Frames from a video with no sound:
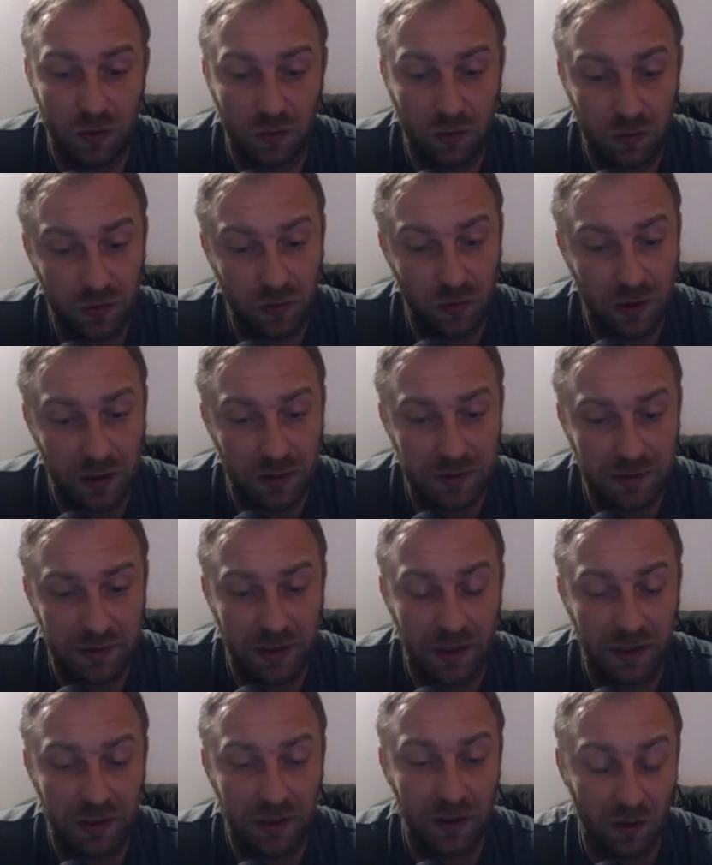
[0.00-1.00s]
You can
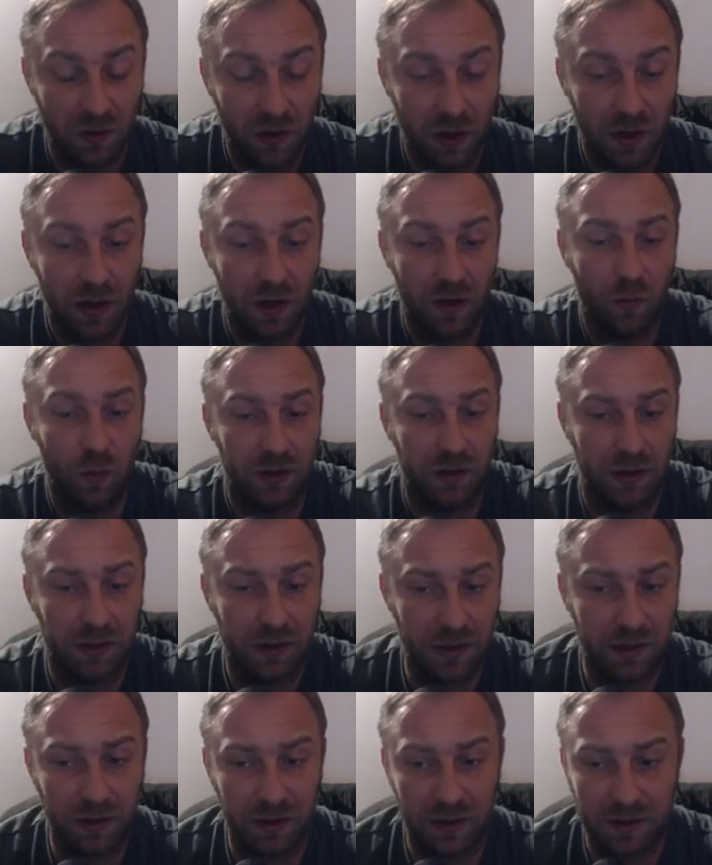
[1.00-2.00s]
stay here with the
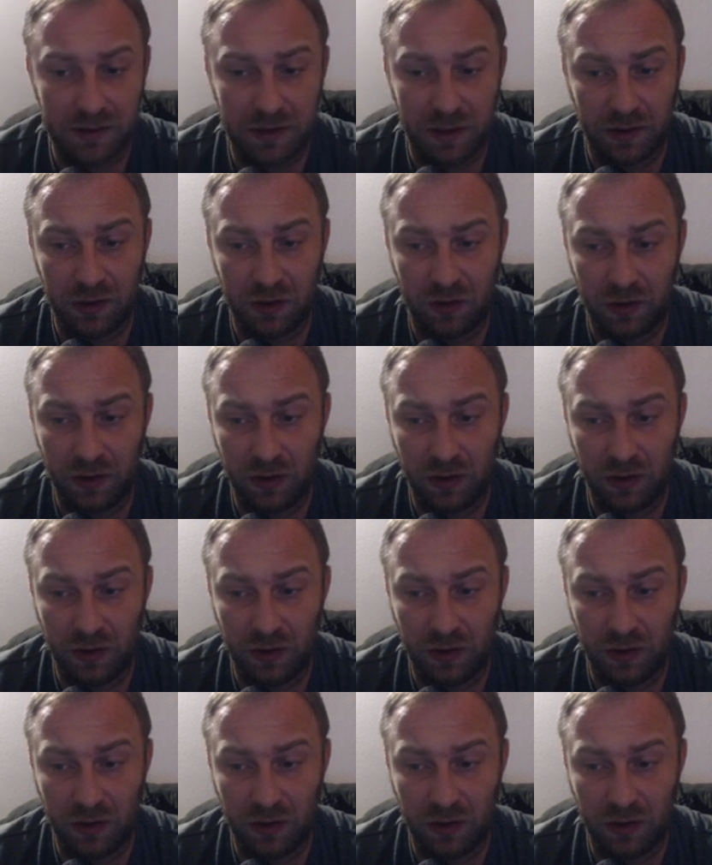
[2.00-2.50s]
king in the center.